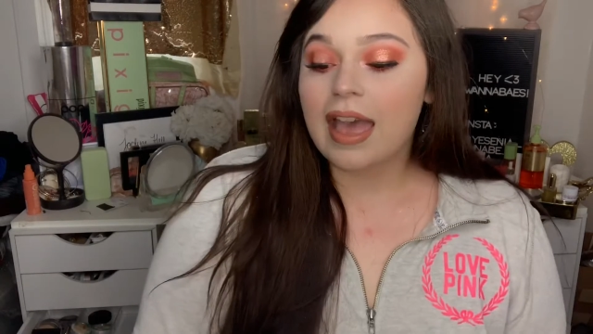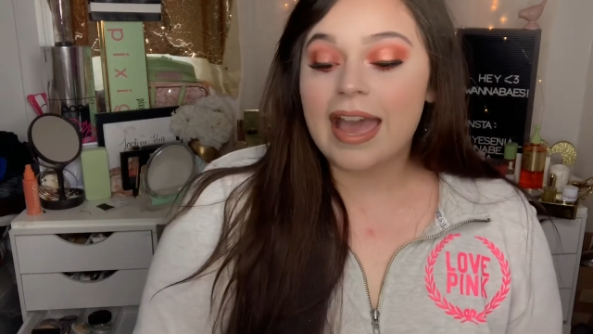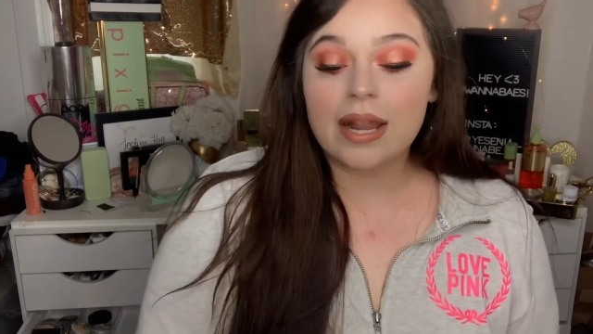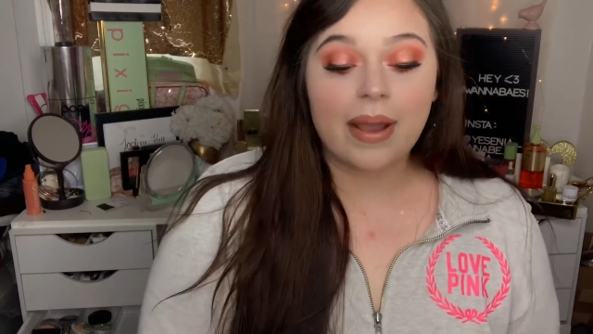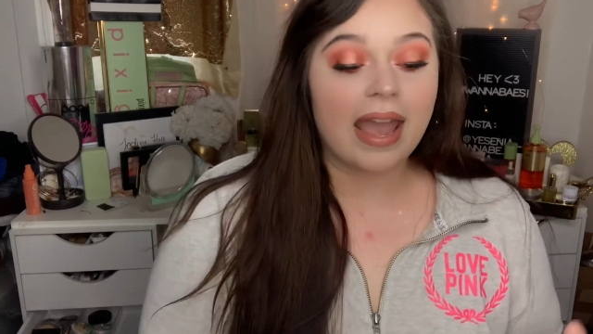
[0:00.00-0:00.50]

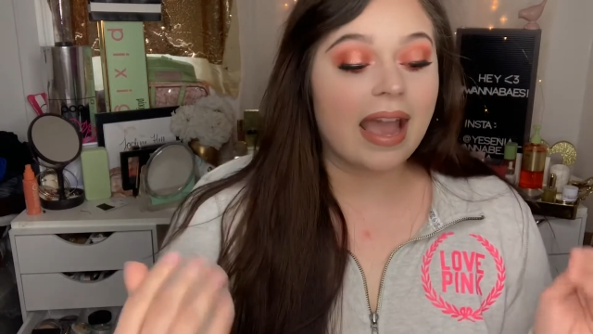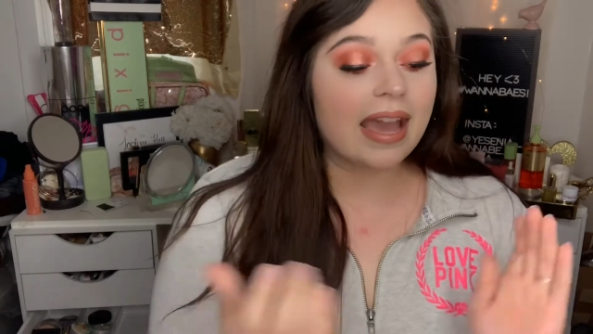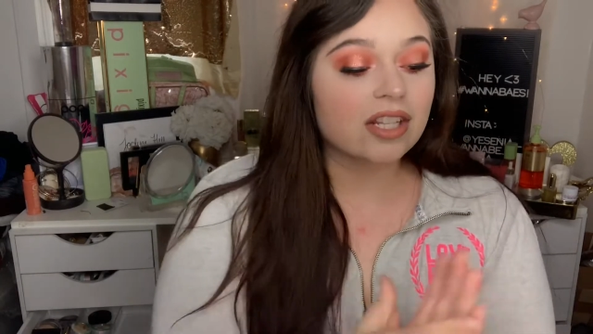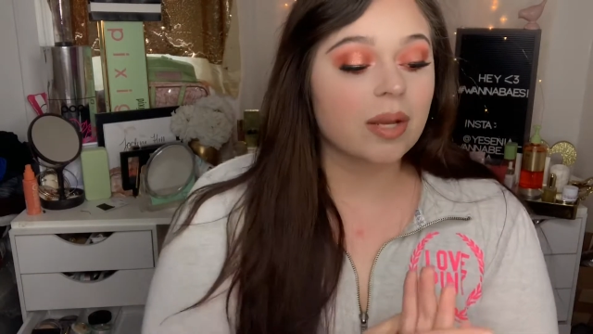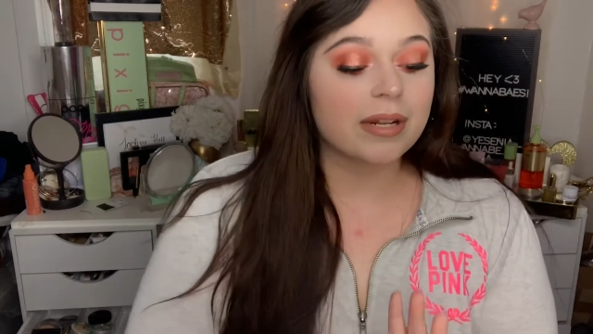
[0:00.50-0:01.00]
Anyway, I
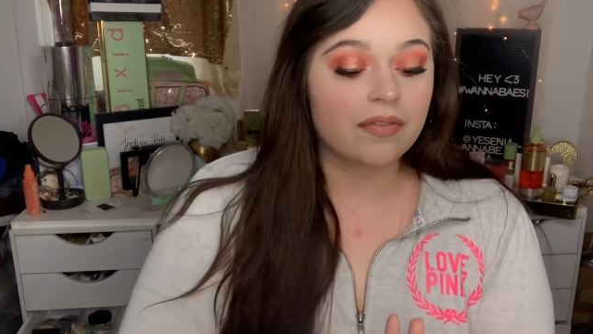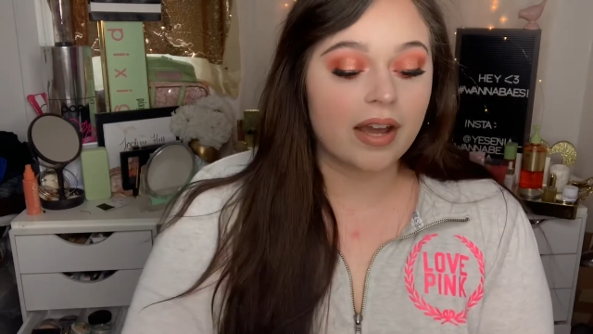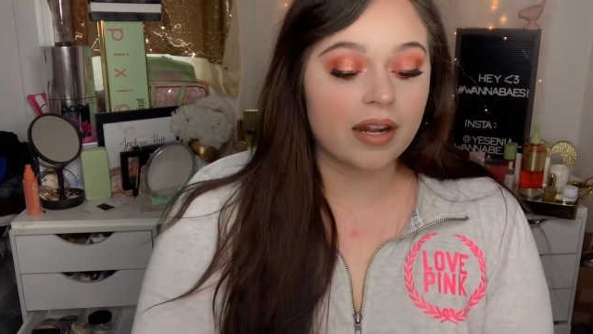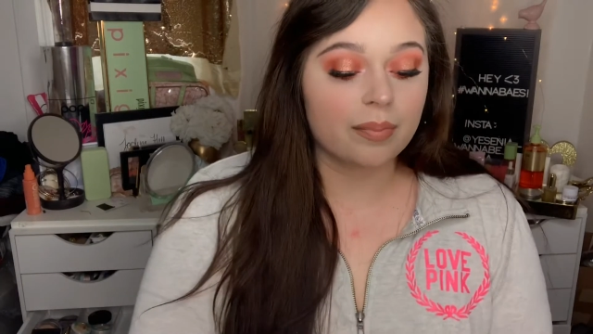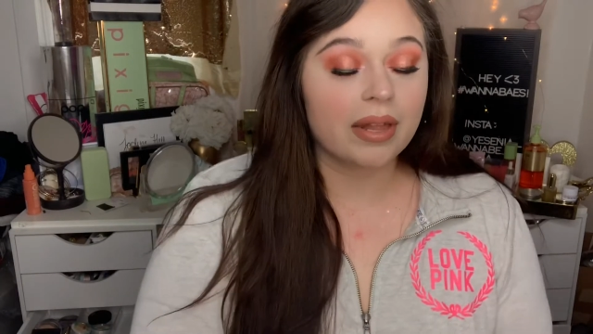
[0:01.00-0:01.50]
had so much
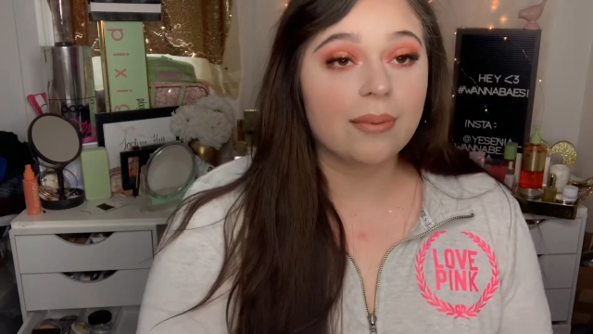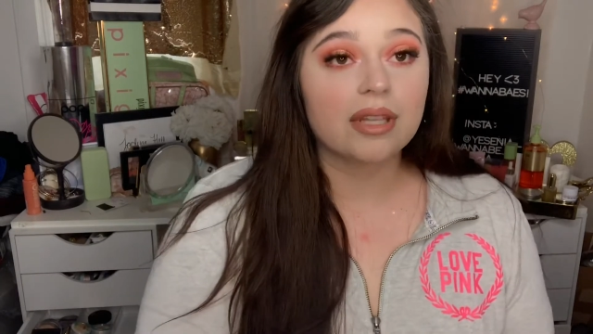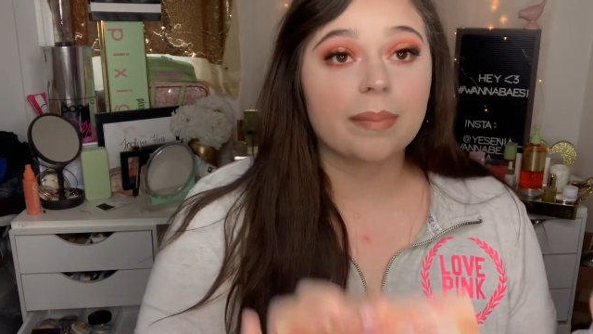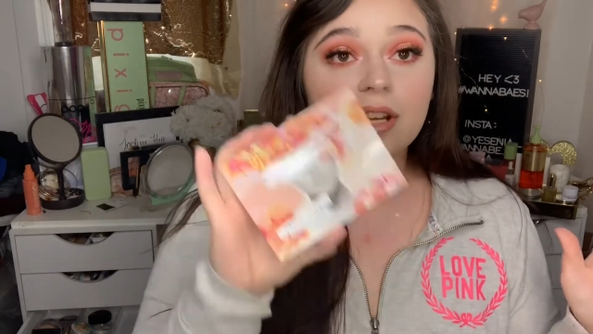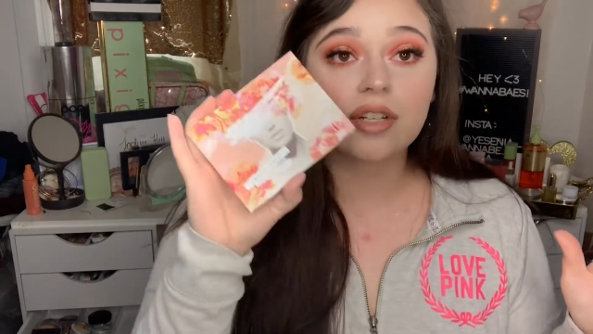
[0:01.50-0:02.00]
fun playing
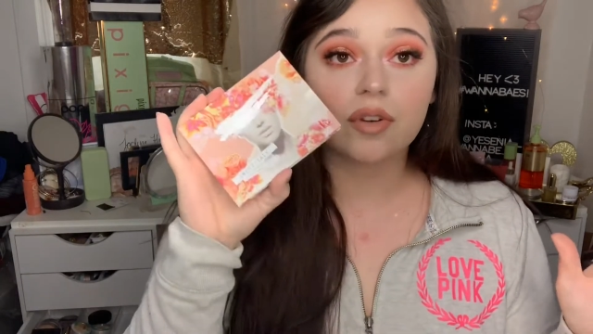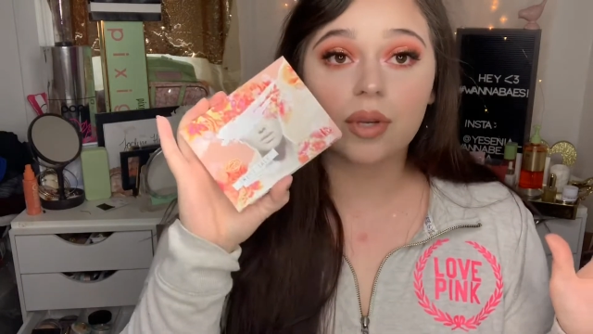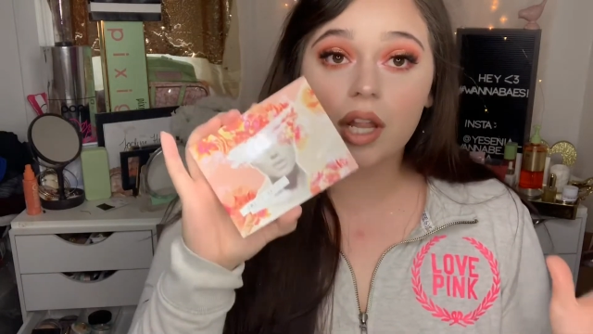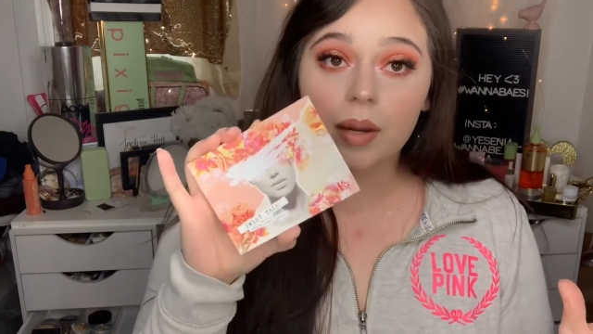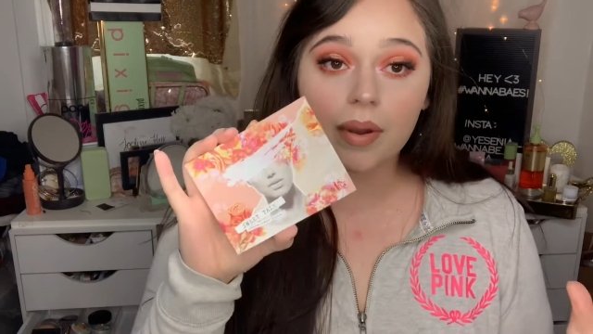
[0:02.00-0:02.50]
with a bunch of new
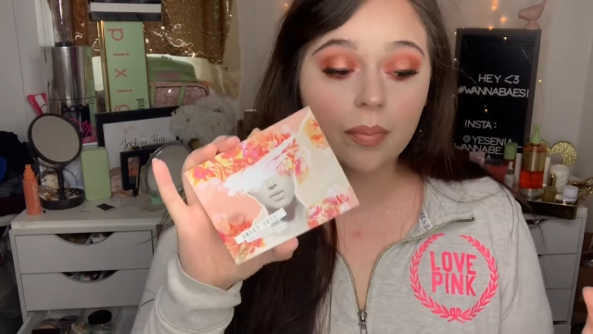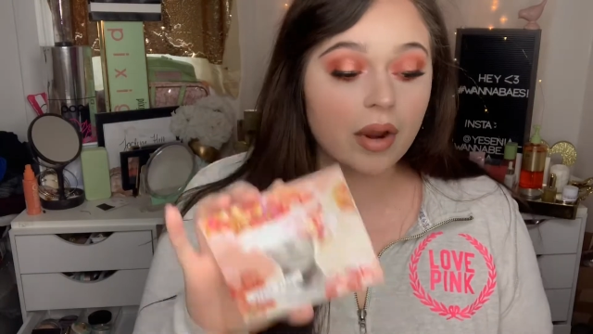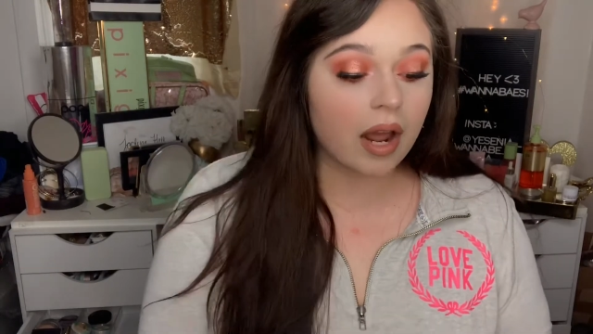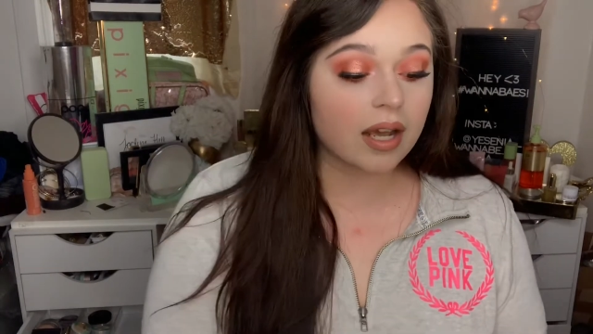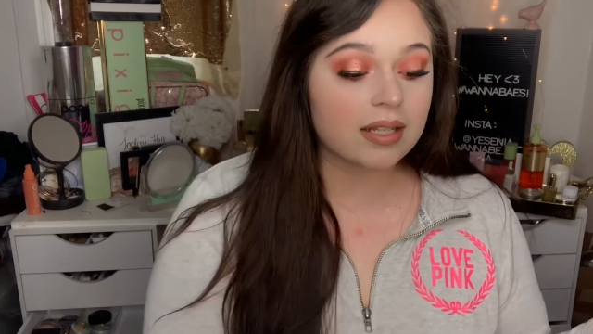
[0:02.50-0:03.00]
ColourPop
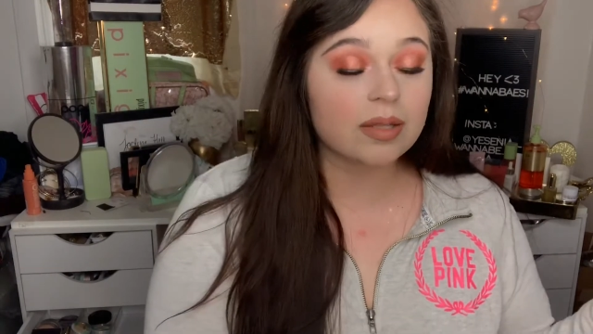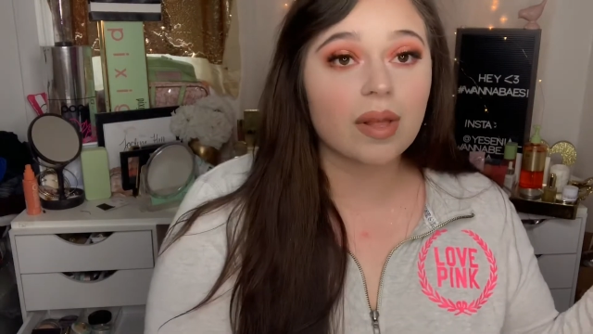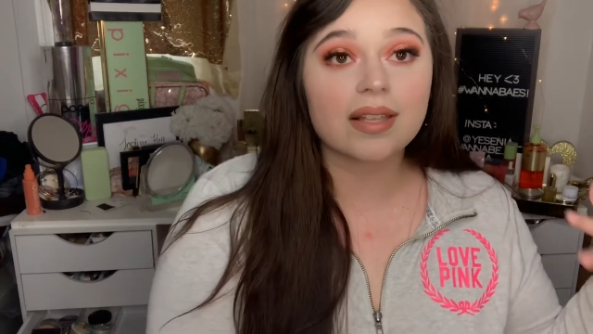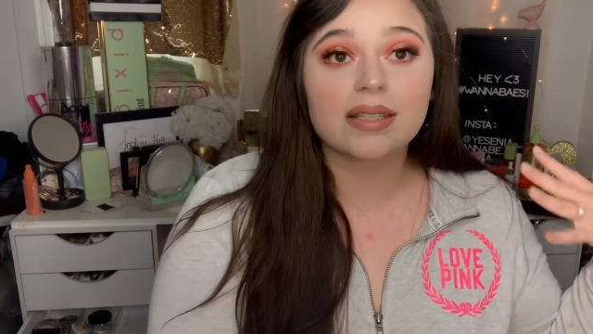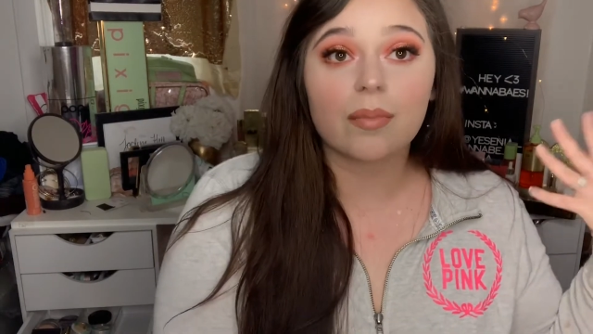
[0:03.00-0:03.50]
products as
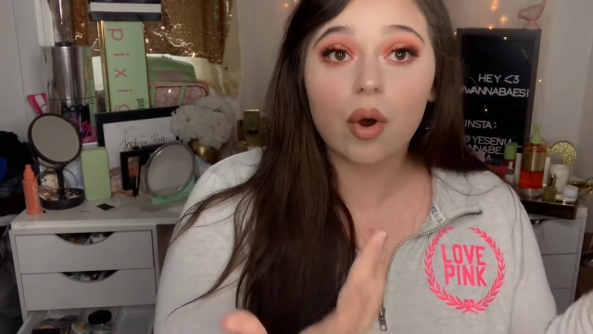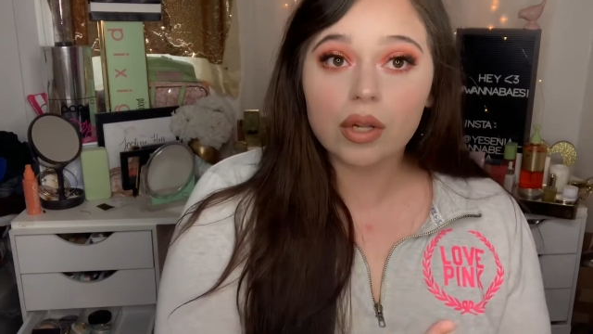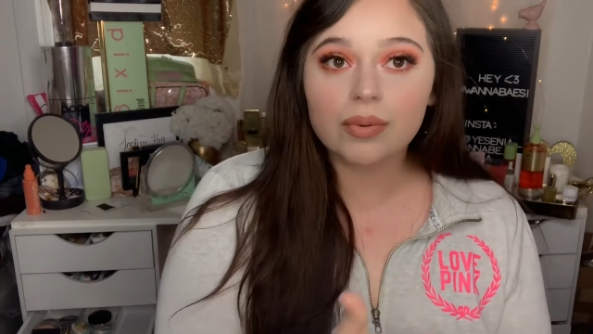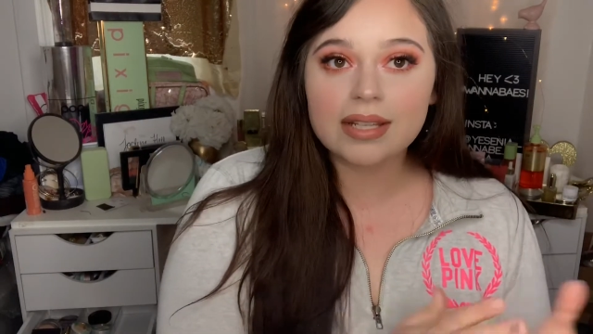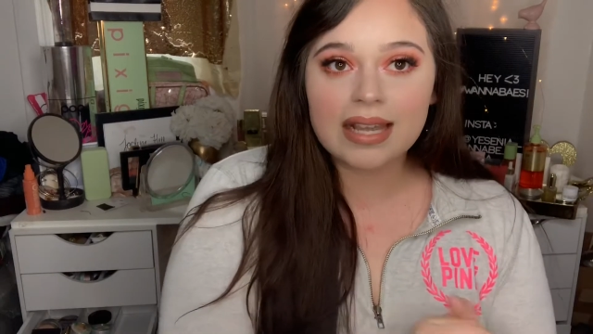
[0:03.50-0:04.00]
well as some
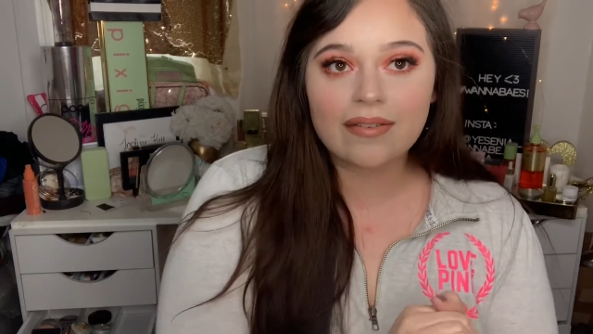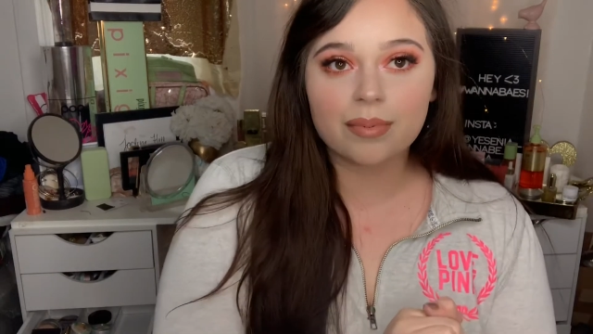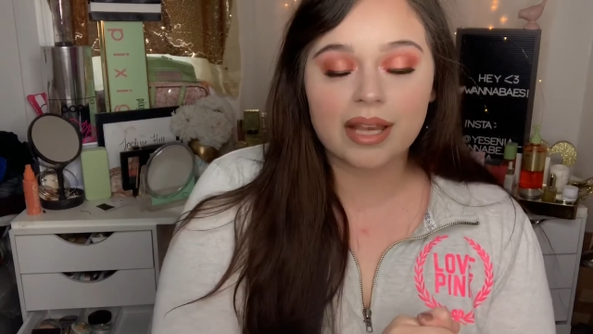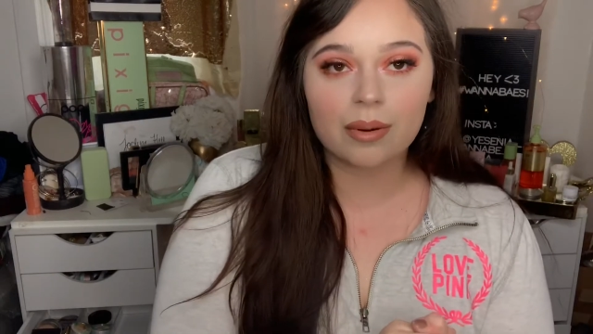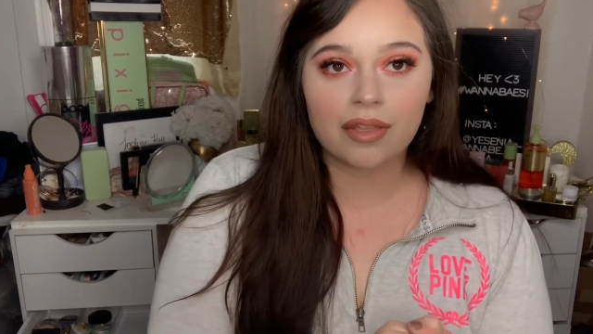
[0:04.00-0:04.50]
old ones I
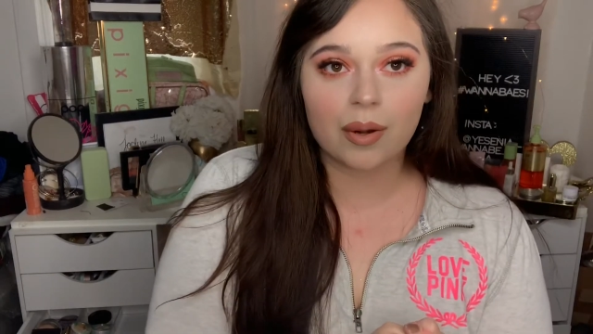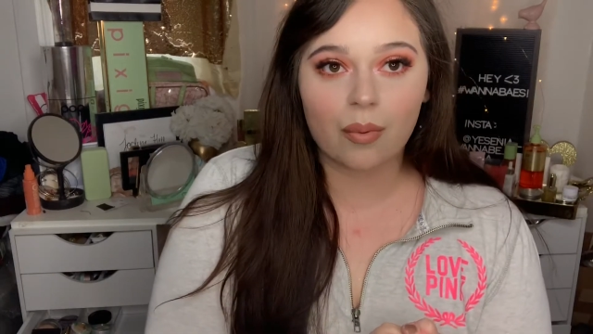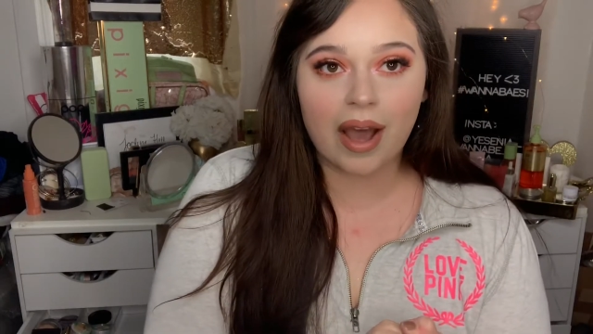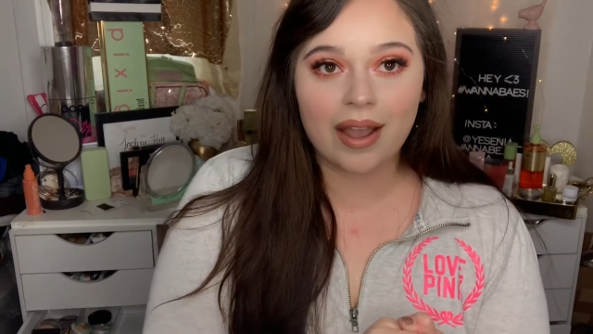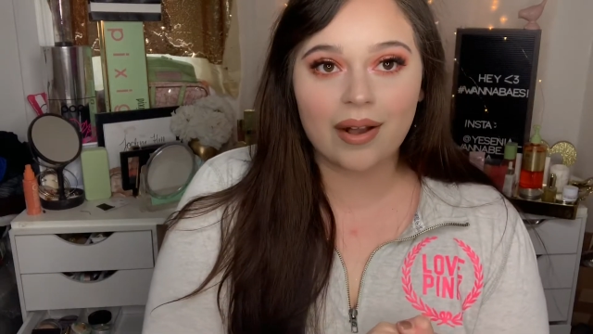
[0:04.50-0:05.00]
haven't played with in a
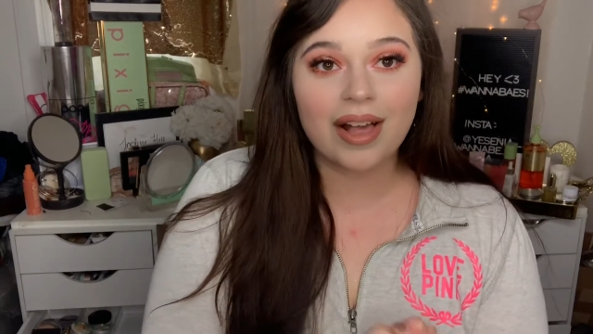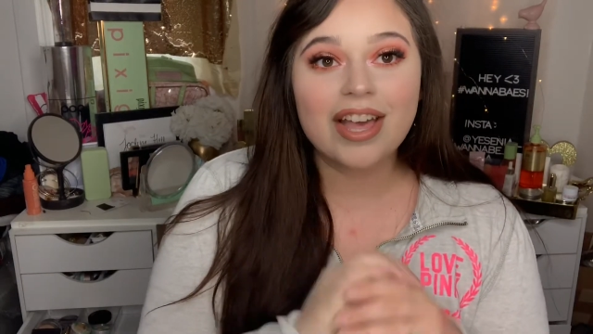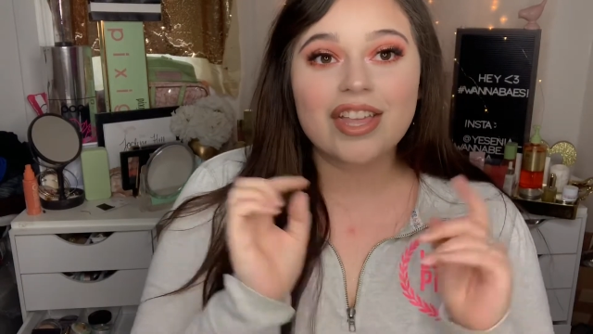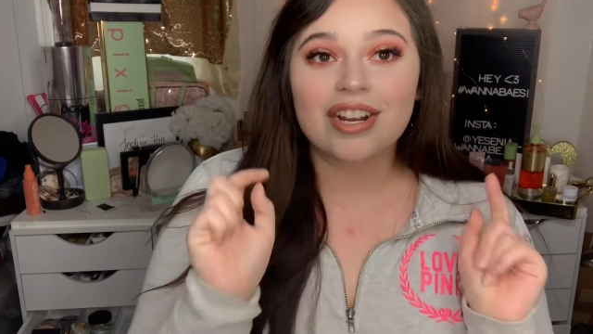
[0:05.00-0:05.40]
while.